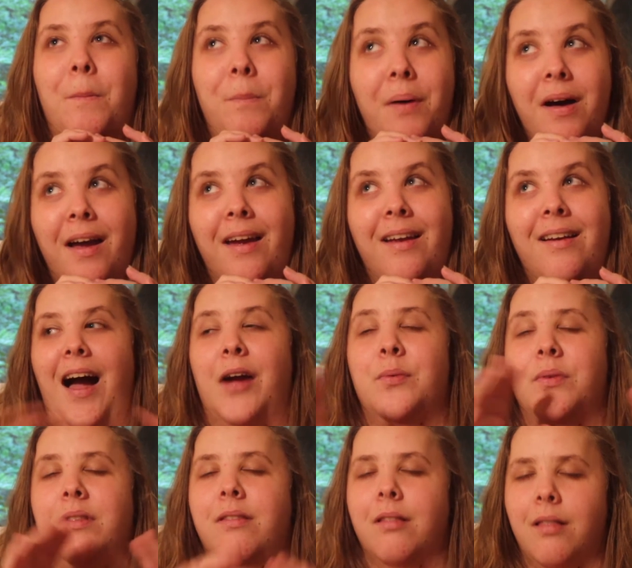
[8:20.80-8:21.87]
but I
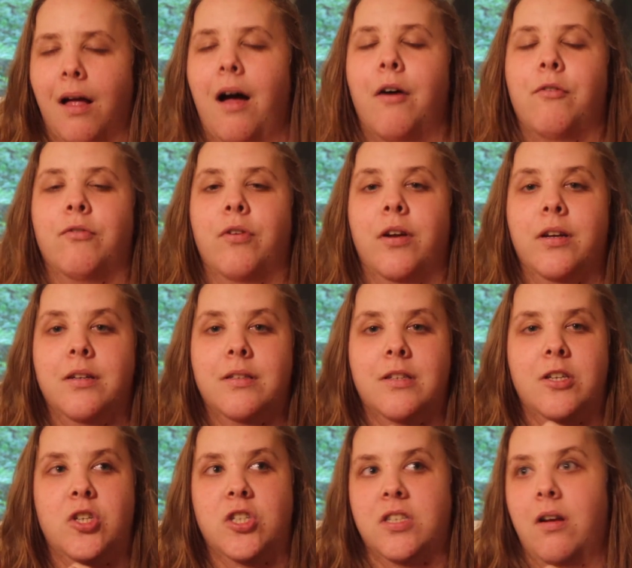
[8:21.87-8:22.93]
would love
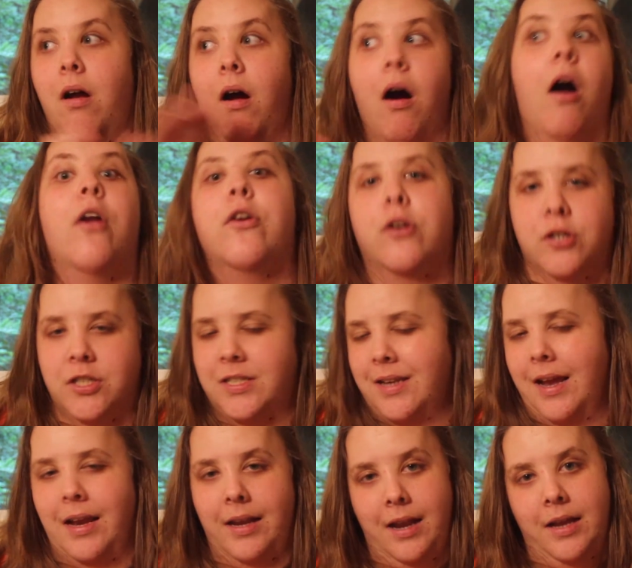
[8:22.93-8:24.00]
to just
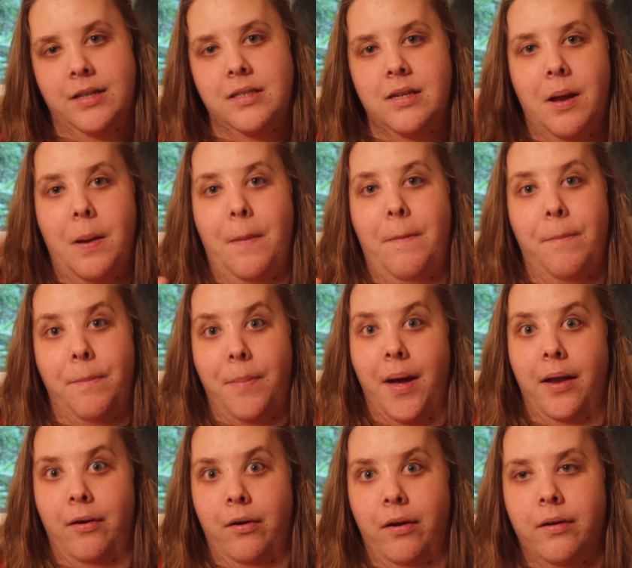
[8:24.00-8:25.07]
understand it
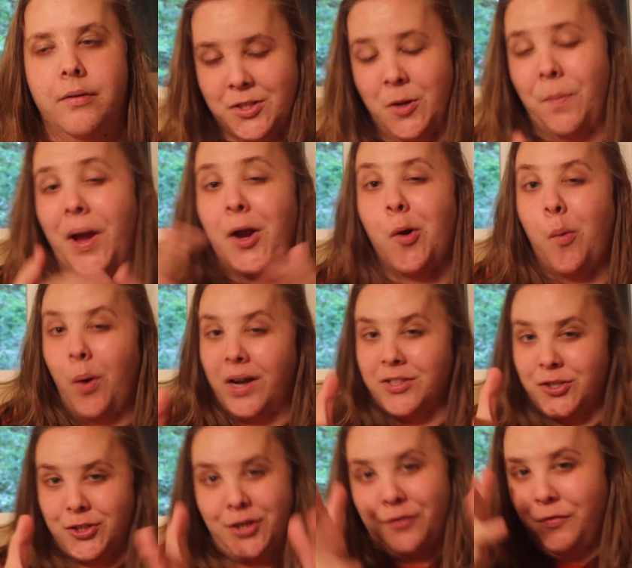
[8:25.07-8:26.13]
better. So my
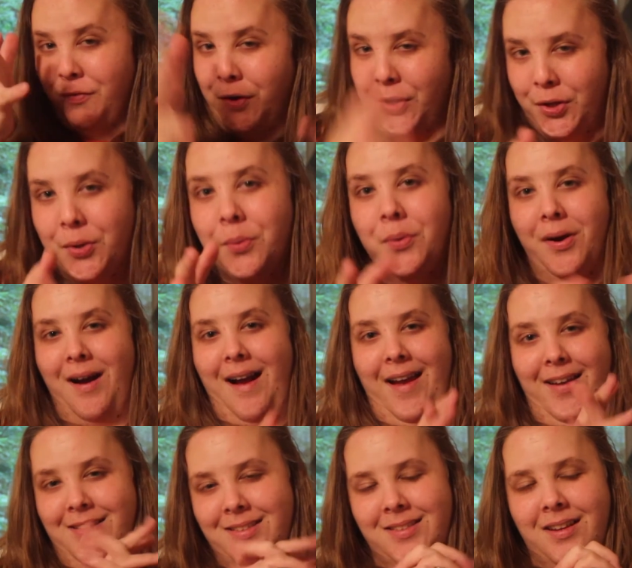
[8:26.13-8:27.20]
question for you
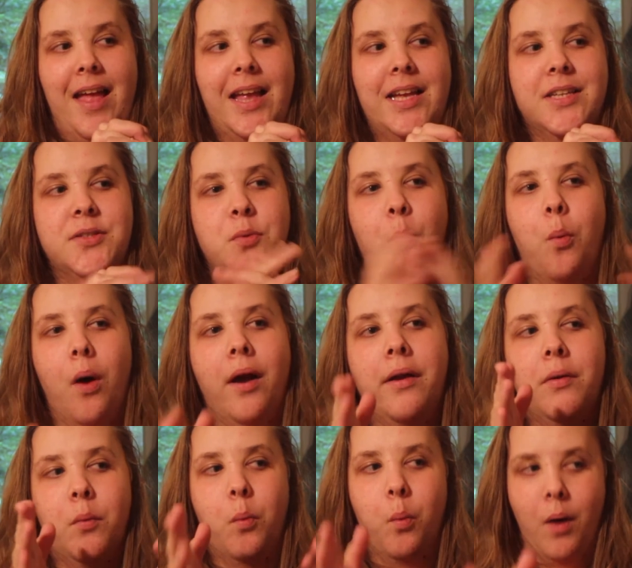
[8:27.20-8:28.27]
guys is,
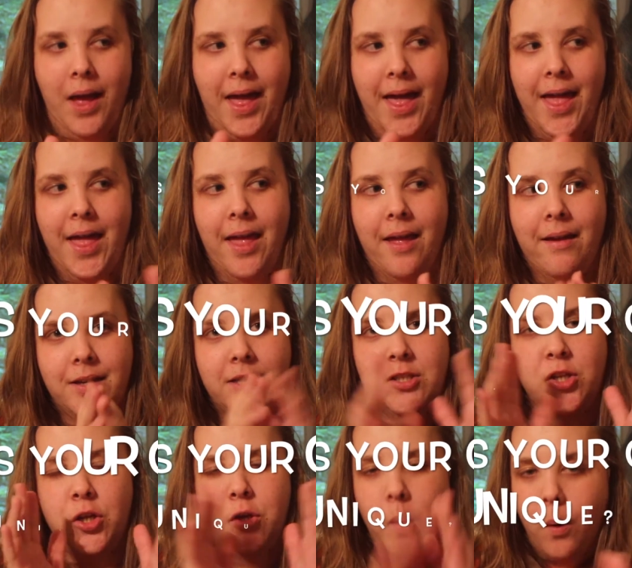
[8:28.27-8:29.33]
what way is
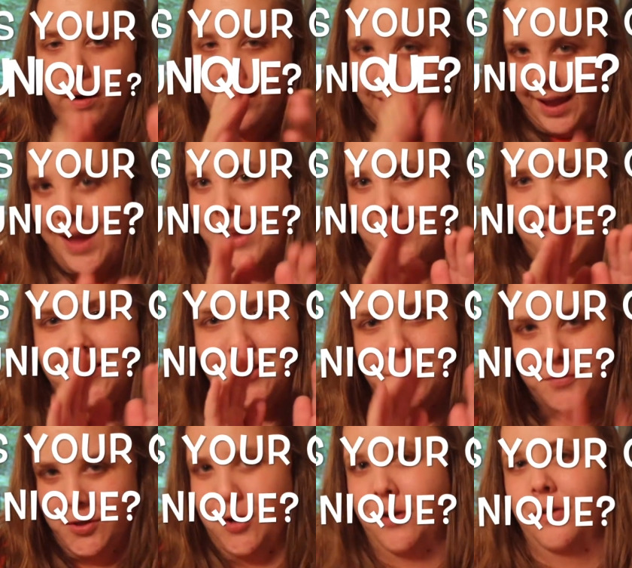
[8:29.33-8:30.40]
your case
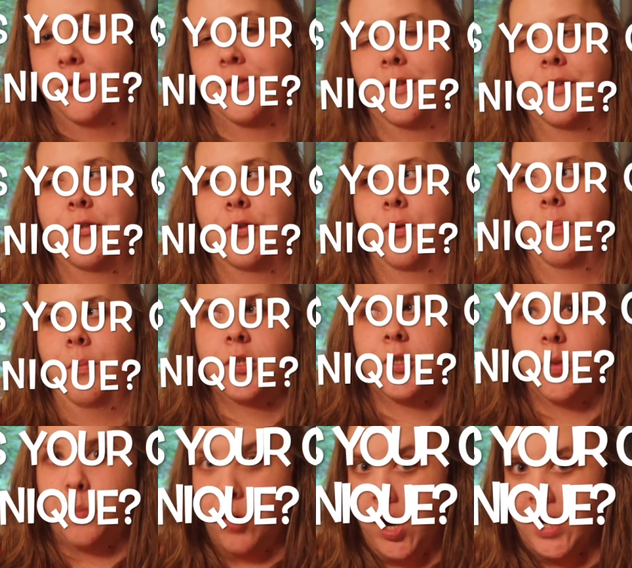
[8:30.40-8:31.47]
of Turner syndrome
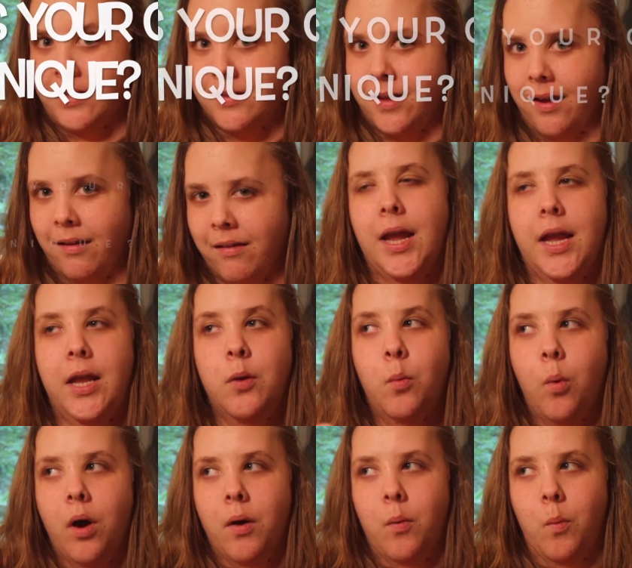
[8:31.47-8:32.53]
surprising? In
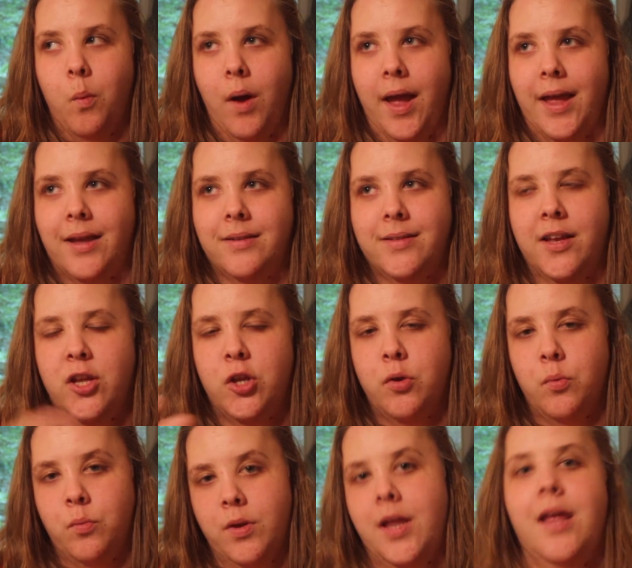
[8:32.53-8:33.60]
what way is it
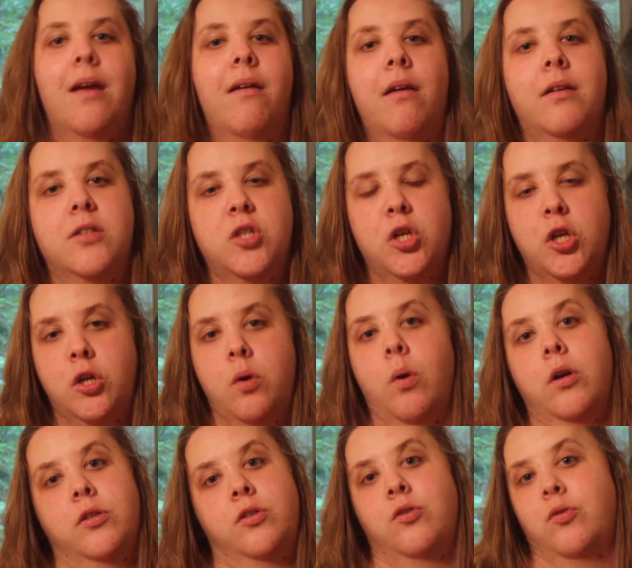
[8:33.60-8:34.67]
unique to
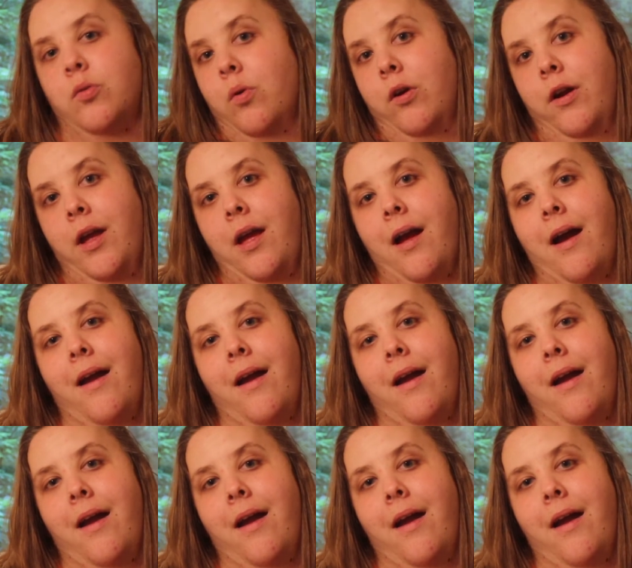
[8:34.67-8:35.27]
your story?